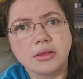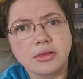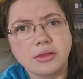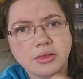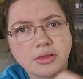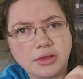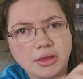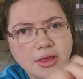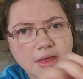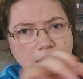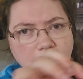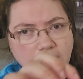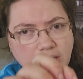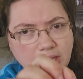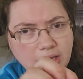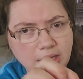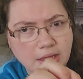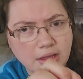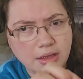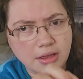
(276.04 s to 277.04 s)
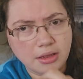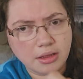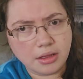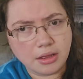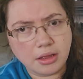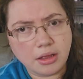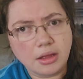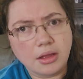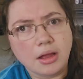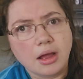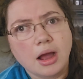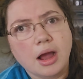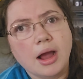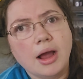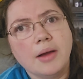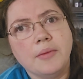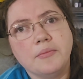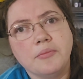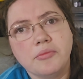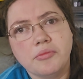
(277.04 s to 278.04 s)
skinny
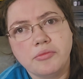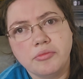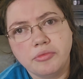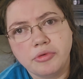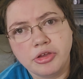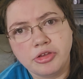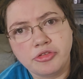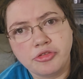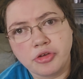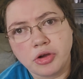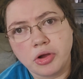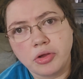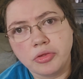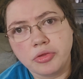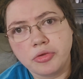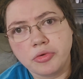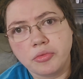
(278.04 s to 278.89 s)
reachers.